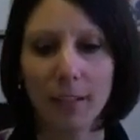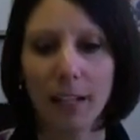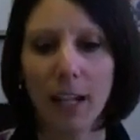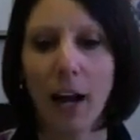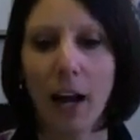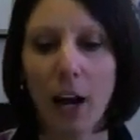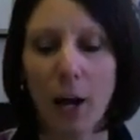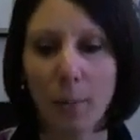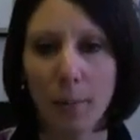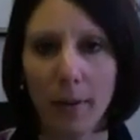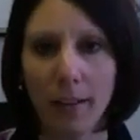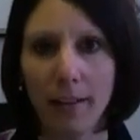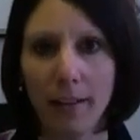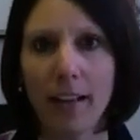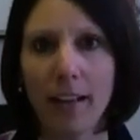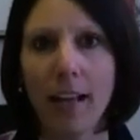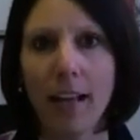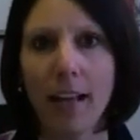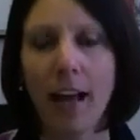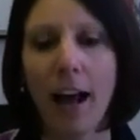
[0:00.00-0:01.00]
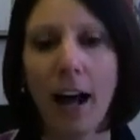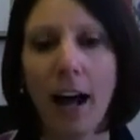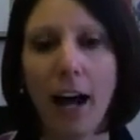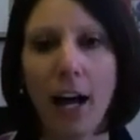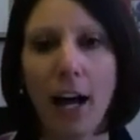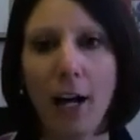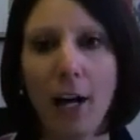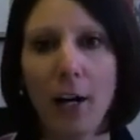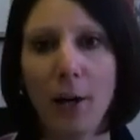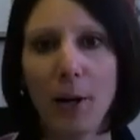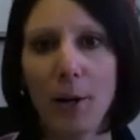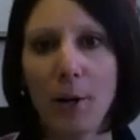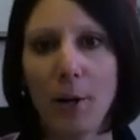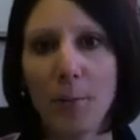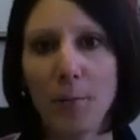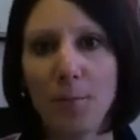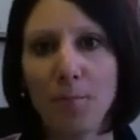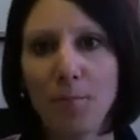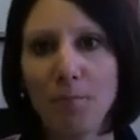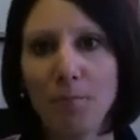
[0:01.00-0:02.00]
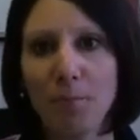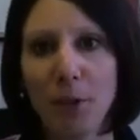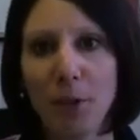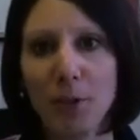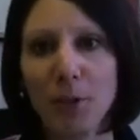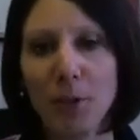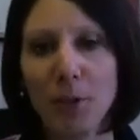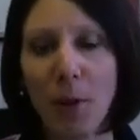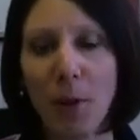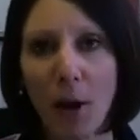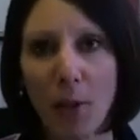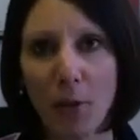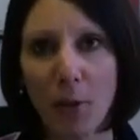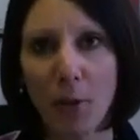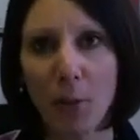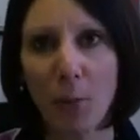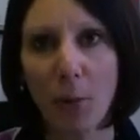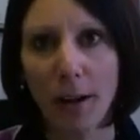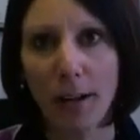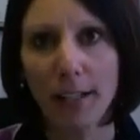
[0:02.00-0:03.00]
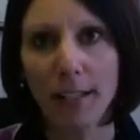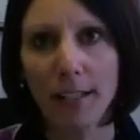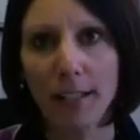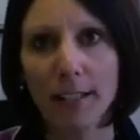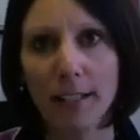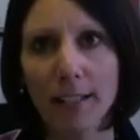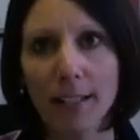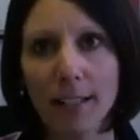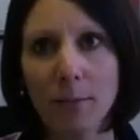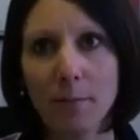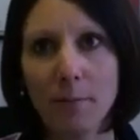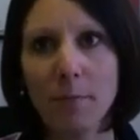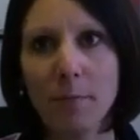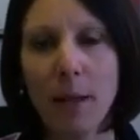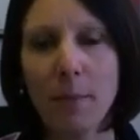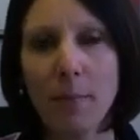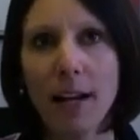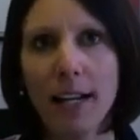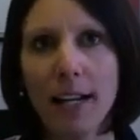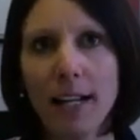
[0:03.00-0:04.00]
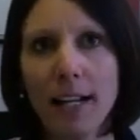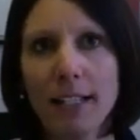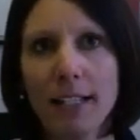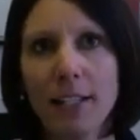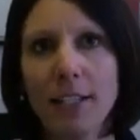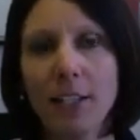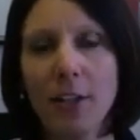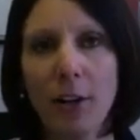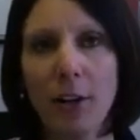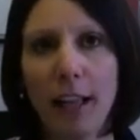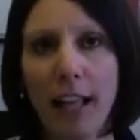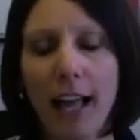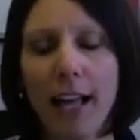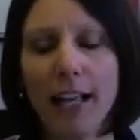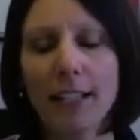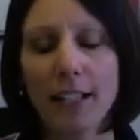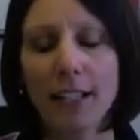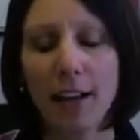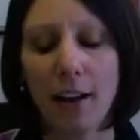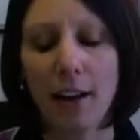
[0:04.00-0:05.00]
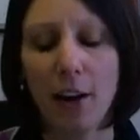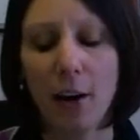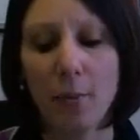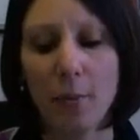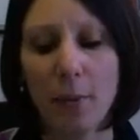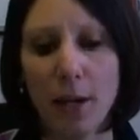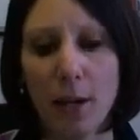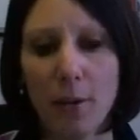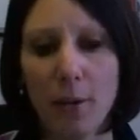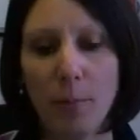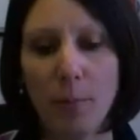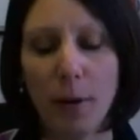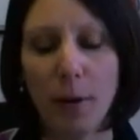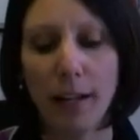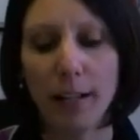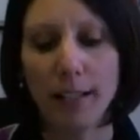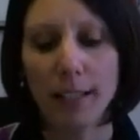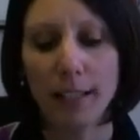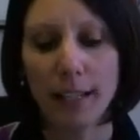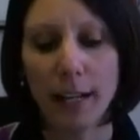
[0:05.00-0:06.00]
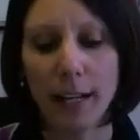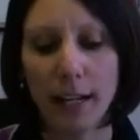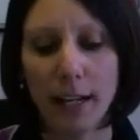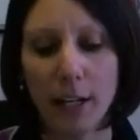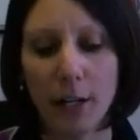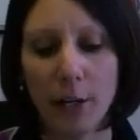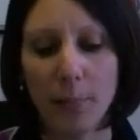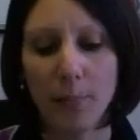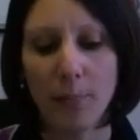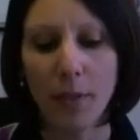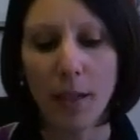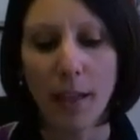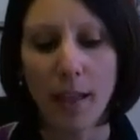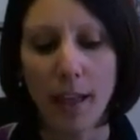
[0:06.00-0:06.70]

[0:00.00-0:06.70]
common, um, some other ones, maybe not necessarily as common, but um,